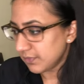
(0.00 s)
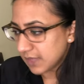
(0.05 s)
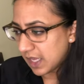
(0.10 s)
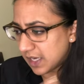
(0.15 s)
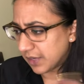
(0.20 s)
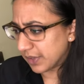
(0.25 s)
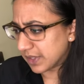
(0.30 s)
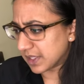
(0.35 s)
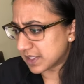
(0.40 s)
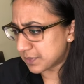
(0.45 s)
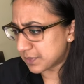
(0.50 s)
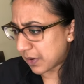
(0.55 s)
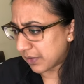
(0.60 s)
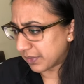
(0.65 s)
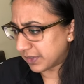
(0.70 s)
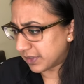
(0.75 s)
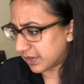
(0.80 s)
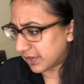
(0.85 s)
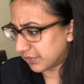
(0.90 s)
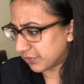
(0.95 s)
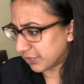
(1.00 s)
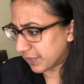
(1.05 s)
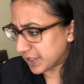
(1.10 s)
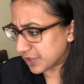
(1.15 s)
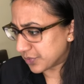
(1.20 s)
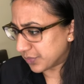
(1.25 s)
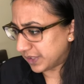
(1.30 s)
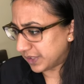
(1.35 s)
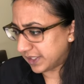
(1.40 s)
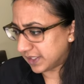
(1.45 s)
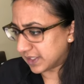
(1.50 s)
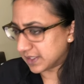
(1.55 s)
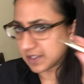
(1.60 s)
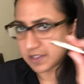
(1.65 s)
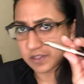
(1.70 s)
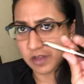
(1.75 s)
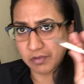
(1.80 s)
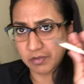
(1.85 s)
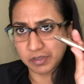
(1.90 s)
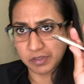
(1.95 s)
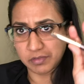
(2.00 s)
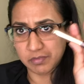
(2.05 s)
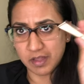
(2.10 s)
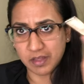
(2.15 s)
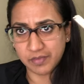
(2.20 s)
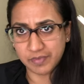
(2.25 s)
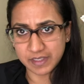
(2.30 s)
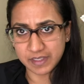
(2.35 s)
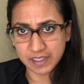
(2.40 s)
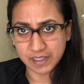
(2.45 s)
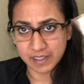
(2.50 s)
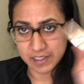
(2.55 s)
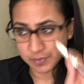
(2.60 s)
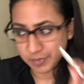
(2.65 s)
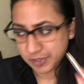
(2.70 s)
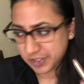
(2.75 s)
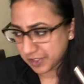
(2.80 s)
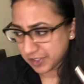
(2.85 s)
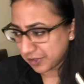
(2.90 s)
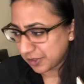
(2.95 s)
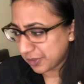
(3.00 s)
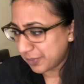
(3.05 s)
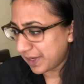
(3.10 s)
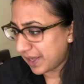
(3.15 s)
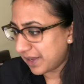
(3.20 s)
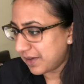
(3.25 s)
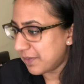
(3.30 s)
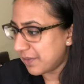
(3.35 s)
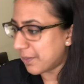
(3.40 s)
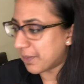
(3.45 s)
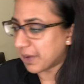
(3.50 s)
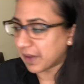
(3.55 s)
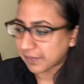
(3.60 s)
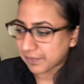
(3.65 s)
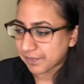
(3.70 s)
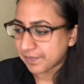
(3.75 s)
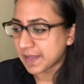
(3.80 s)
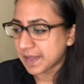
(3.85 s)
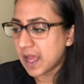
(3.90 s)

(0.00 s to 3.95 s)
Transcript: Anyway, that's probably not information we need because it's not really relevant to this particular pen, but